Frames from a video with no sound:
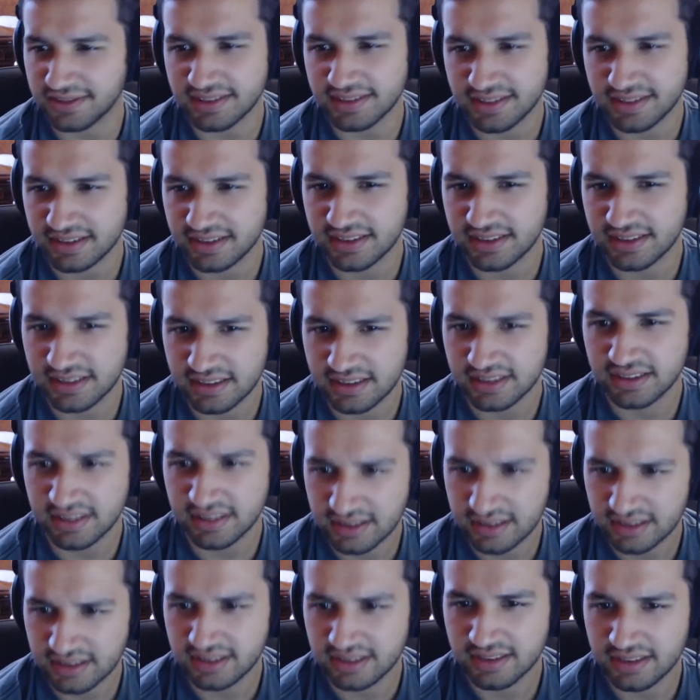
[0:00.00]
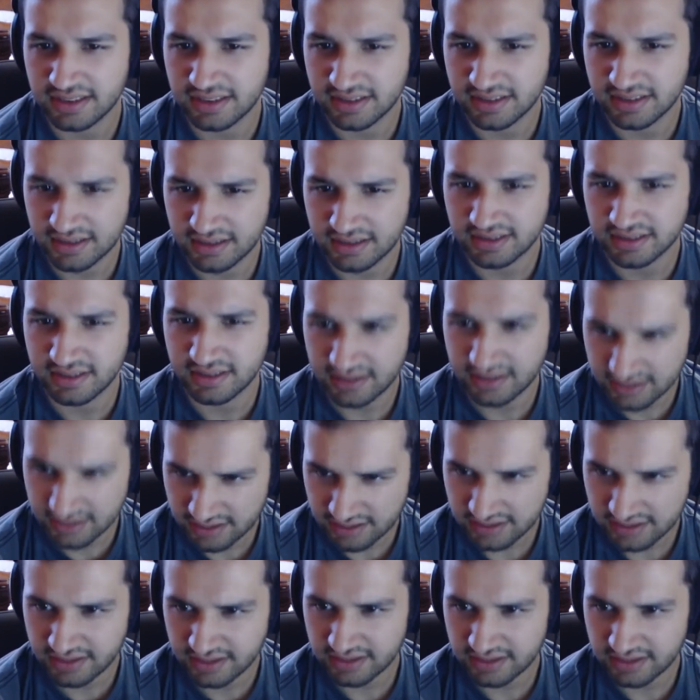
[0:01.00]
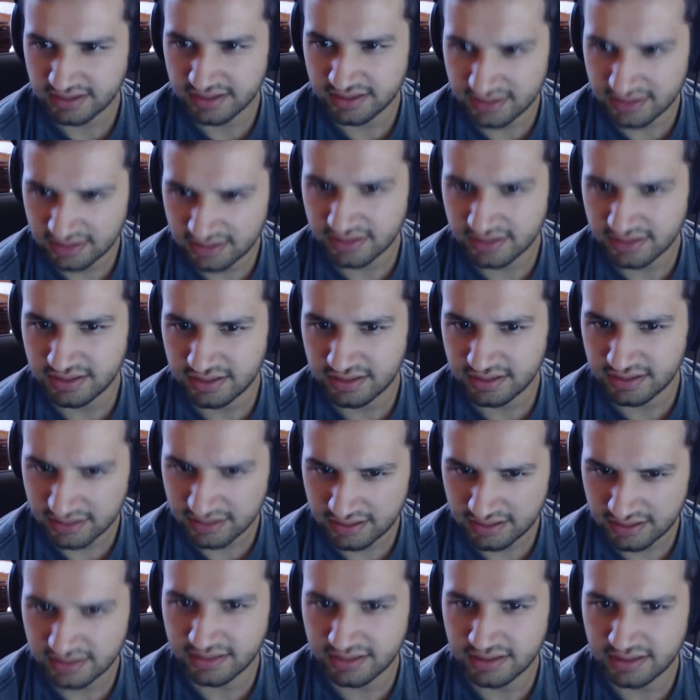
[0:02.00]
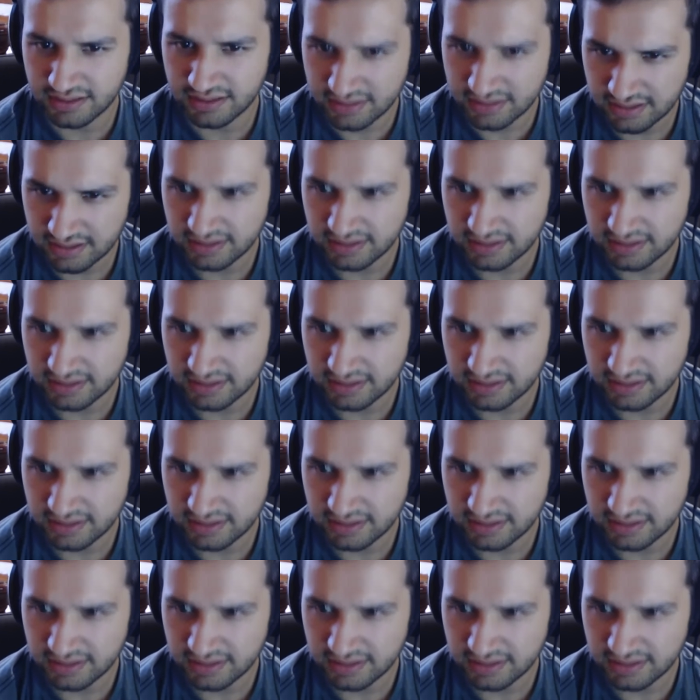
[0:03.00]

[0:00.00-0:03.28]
[no speech]